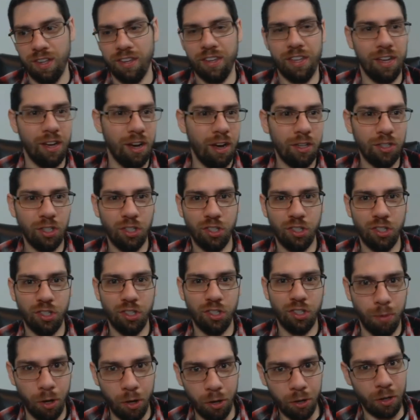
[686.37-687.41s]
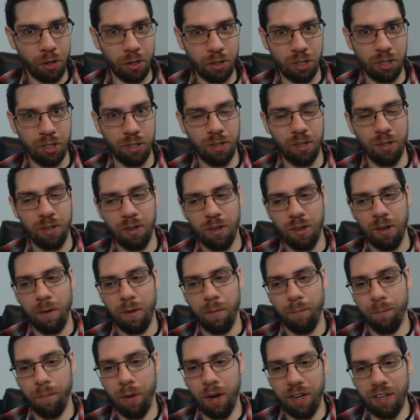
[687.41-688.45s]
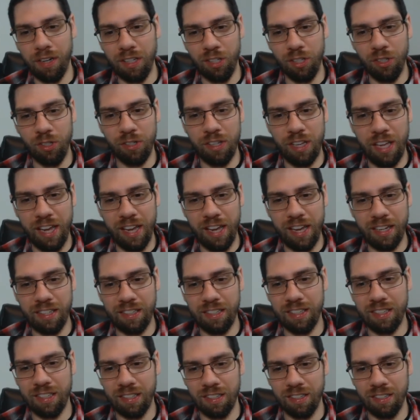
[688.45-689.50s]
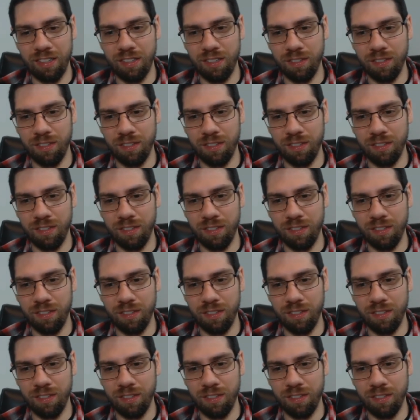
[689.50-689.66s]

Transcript: They all serve burgers, but you can't